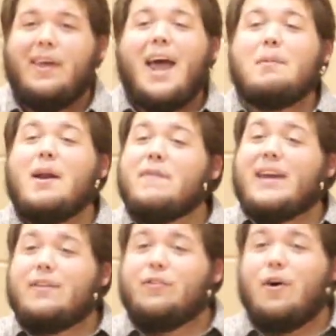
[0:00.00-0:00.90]
And whenever he
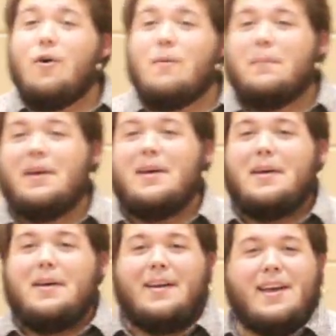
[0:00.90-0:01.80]
gets home,
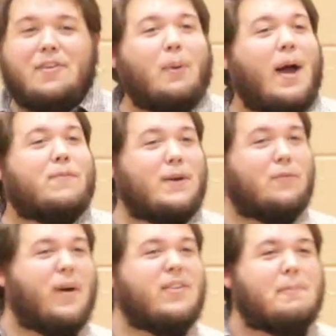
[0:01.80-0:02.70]
his wife
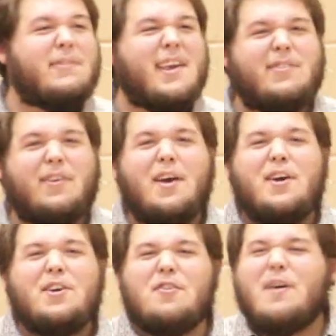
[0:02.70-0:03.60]
confronts him, says,
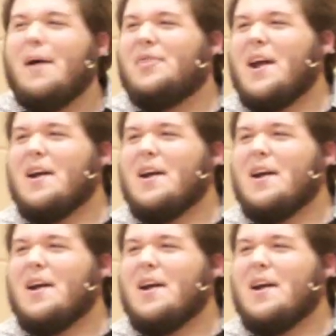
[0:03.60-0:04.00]
you're out there,